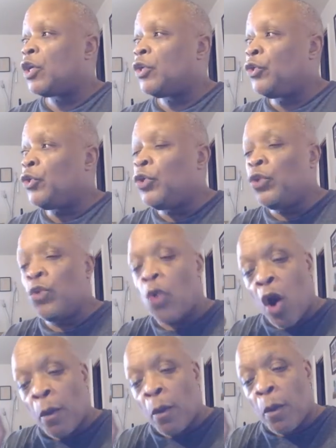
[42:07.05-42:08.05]
you
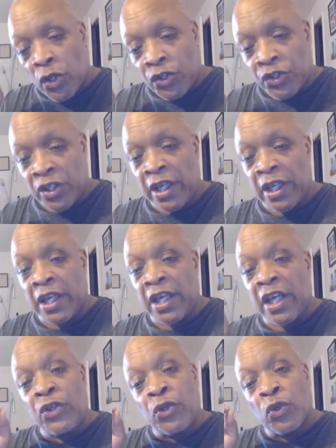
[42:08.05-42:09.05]
are pushing it
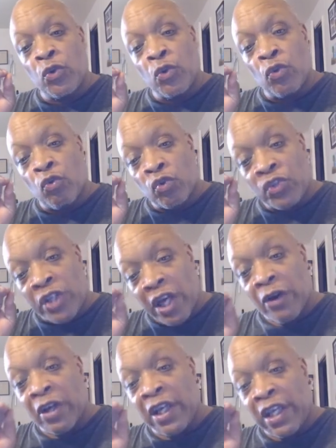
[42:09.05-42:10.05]
and you're
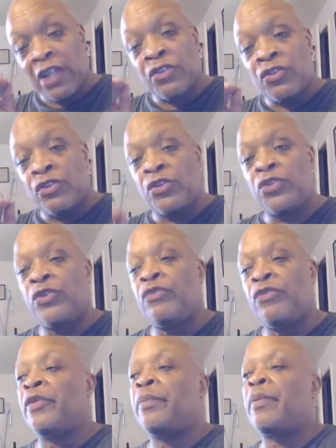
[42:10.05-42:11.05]
tearing into the tooth
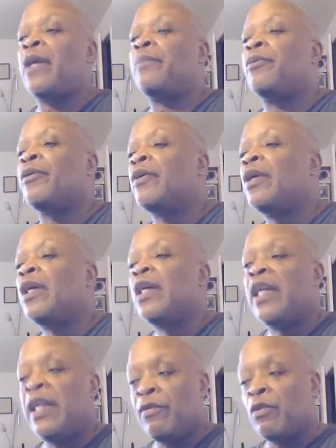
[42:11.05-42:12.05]
of the paper,
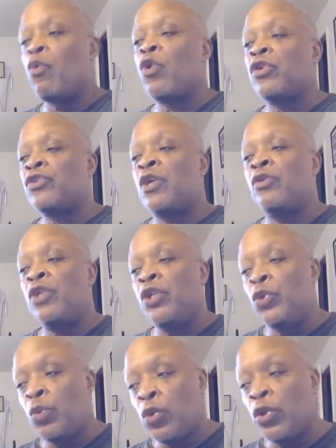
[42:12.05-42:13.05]
even more so than
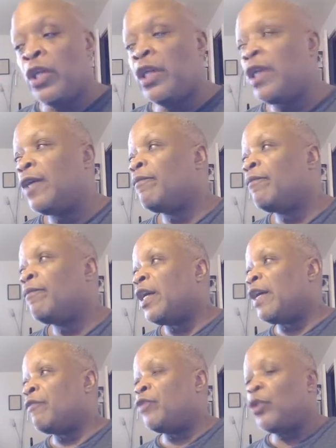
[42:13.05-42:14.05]
you would
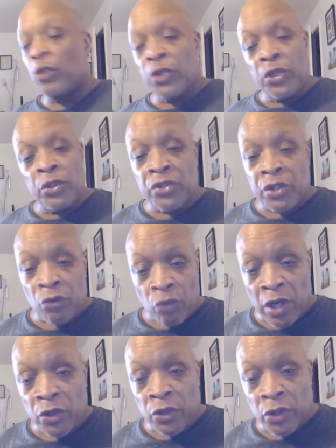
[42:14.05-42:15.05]
if you were using
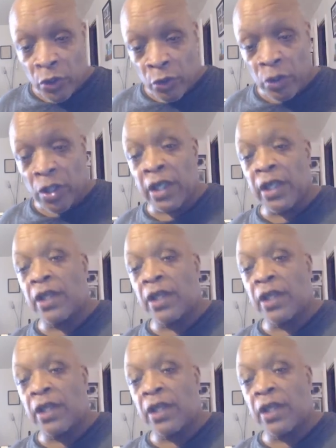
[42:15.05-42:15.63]
regular acrylic